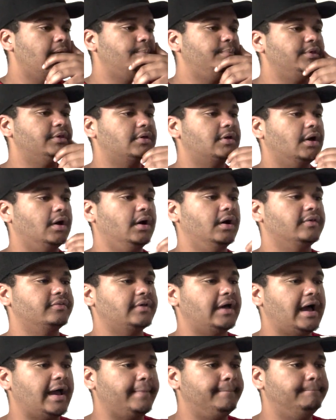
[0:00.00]
because
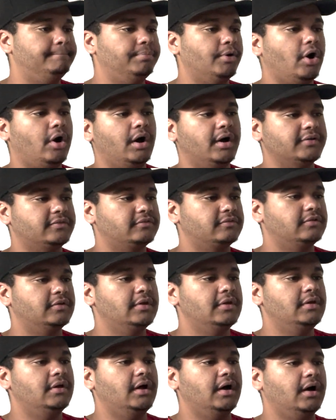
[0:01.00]
I bought
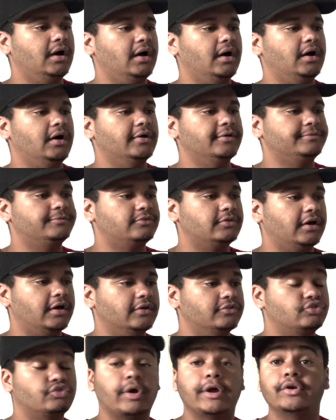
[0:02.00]

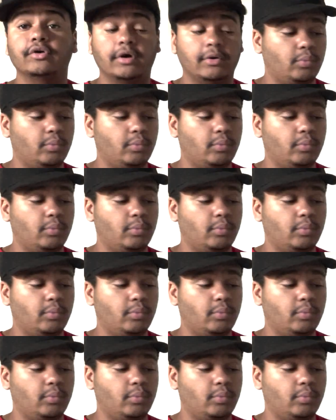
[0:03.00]
a trader,